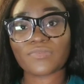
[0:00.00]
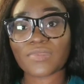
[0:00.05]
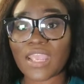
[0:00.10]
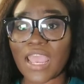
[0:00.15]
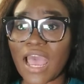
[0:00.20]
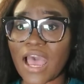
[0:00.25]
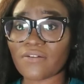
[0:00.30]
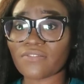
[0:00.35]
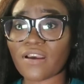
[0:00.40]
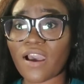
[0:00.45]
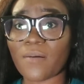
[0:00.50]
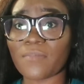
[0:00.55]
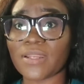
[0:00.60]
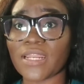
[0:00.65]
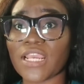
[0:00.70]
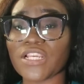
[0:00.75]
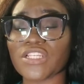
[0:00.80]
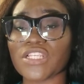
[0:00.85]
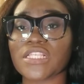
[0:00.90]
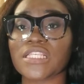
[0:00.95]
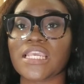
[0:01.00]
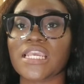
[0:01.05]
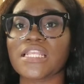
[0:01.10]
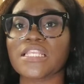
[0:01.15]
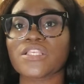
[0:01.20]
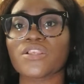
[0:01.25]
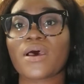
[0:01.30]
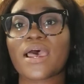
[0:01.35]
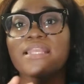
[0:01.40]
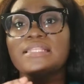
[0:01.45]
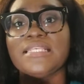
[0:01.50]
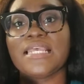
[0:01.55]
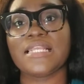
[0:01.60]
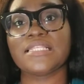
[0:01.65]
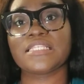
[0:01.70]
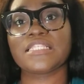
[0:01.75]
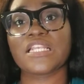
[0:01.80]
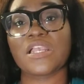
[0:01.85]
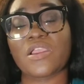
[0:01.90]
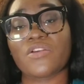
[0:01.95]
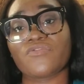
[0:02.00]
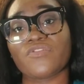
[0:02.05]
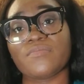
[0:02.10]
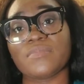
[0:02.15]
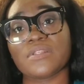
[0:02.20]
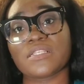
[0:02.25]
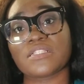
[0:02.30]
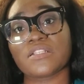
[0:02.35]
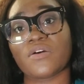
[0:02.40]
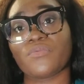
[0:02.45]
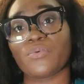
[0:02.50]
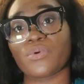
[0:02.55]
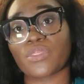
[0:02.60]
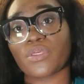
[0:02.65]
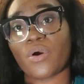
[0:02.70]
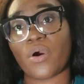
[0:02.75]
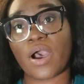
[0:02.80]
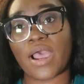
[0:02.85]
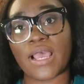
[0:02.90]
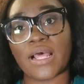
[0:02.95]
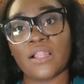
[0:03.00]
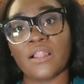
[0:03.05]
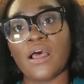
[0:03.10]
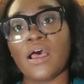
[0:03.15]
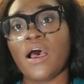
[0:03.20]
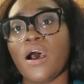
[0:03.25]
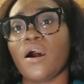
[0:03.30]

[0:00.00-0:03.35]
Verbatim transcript: have combination skin, so I tend to stay away from the soap with oil.